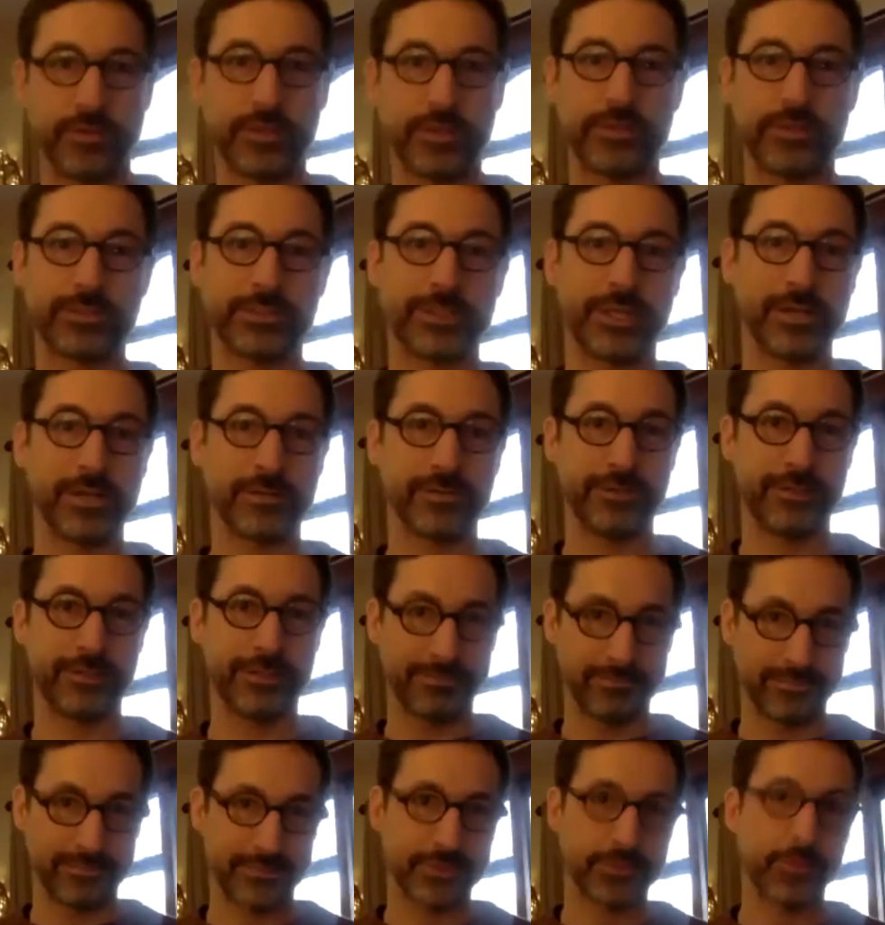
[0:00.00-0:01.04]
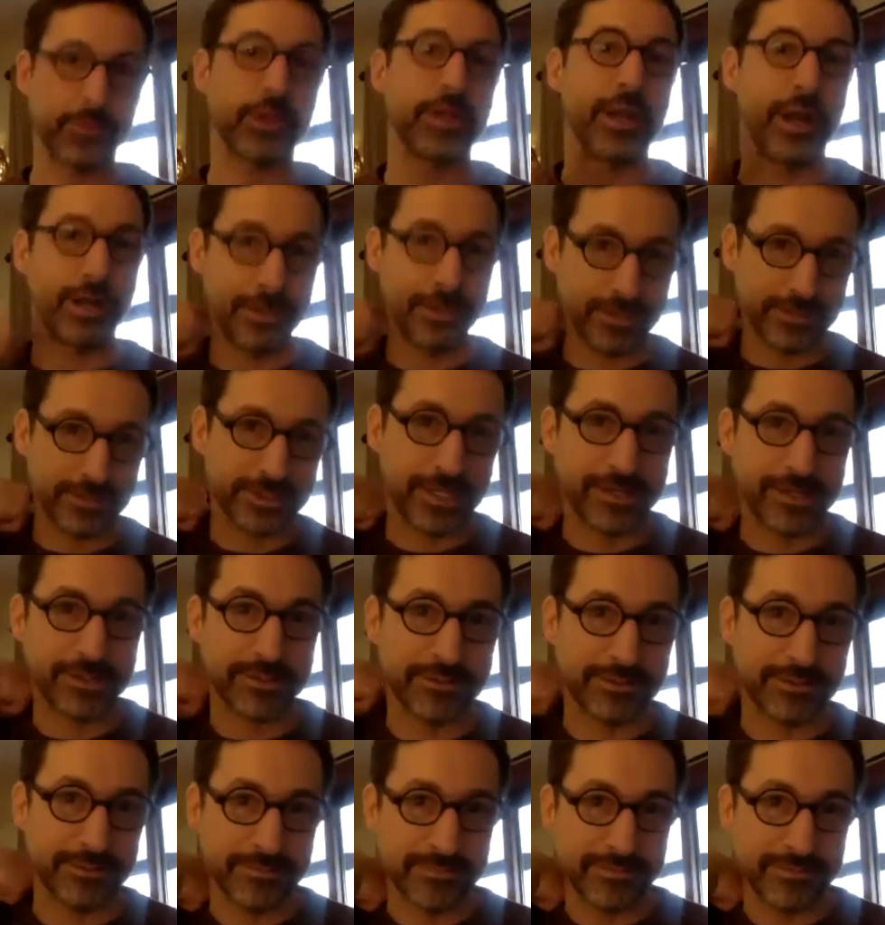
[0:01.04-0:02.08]
cycle and a 29-year
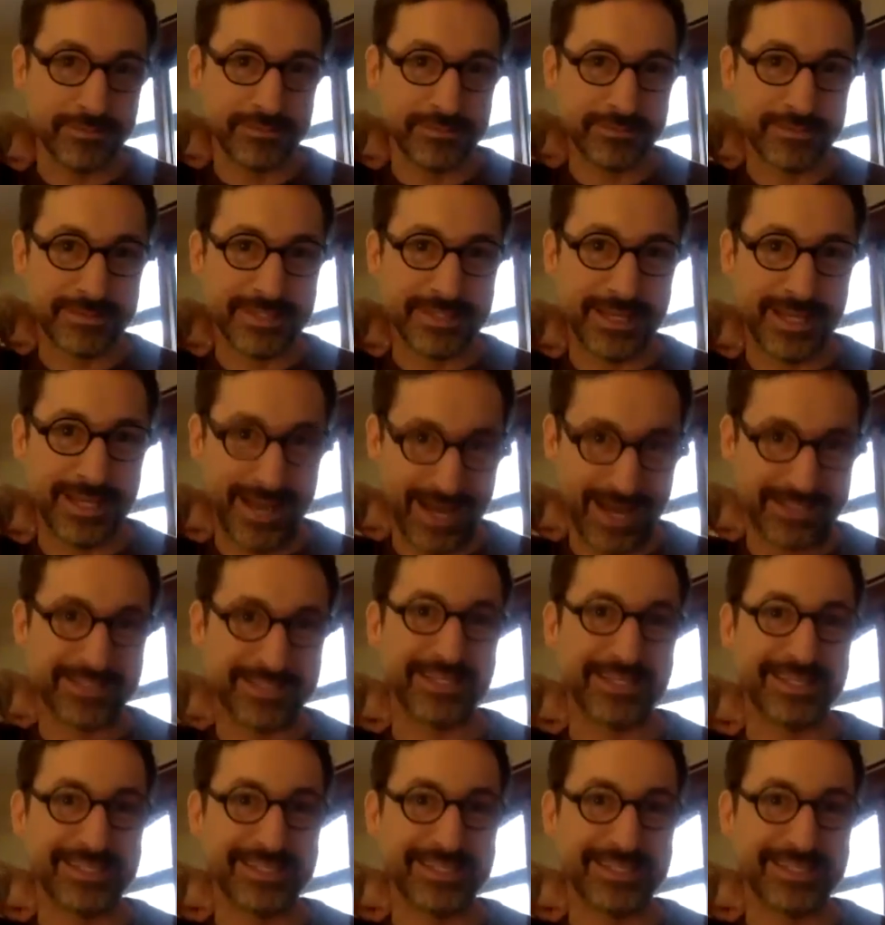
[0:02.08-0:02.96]
cycle connecting